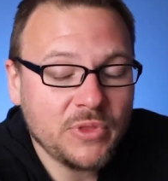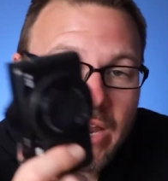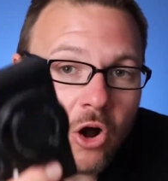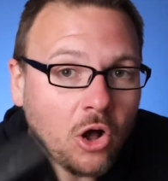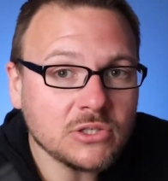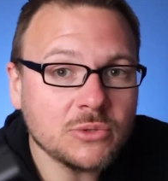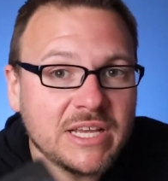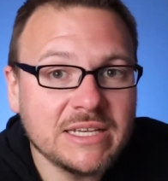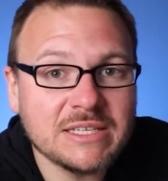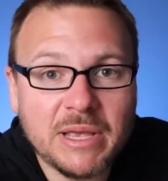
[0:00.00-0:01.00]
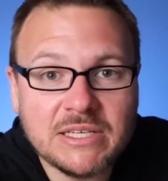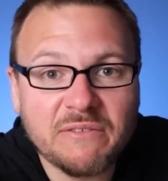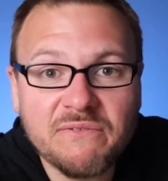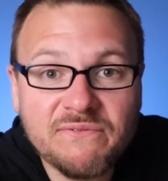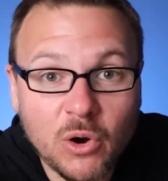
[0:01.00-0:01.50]
It also takes
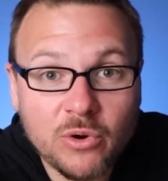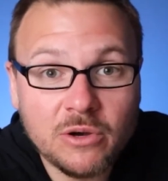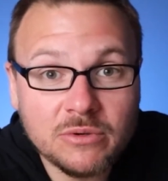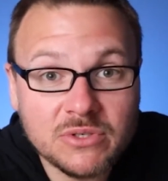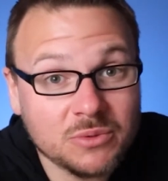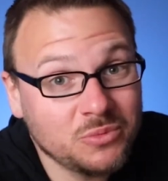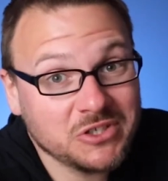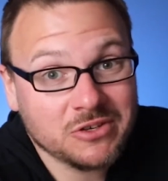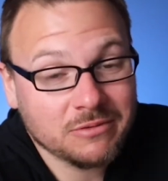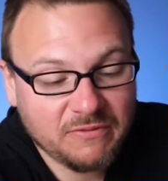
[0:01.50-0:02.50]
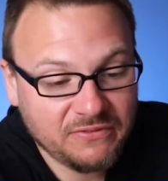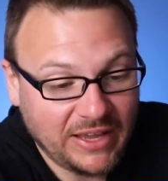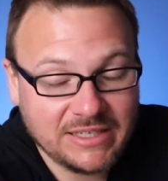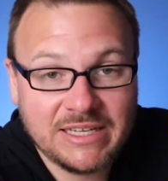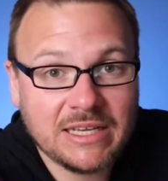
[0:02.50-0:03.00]
amazing photos, which are
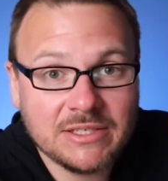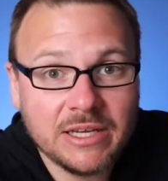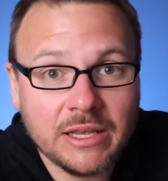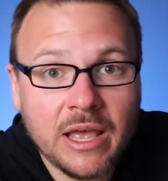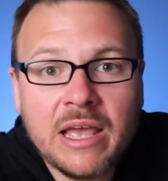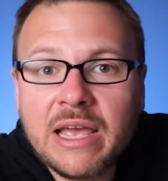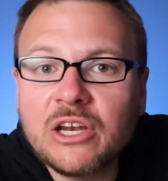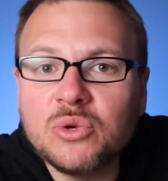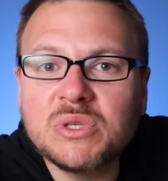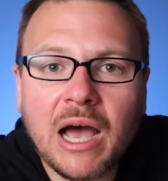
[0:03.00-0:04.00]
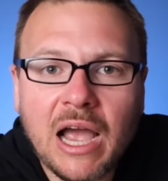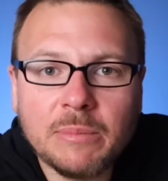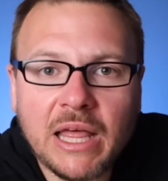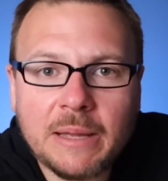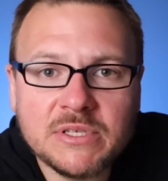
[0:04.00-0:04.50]
fantastic. It can do
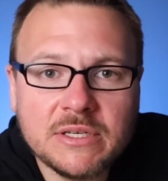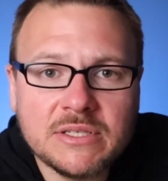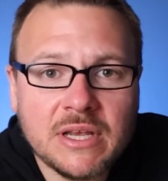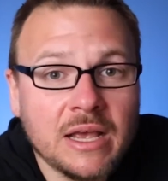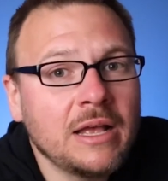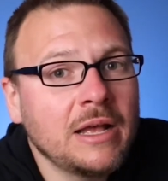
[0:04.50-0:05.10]
time lapses.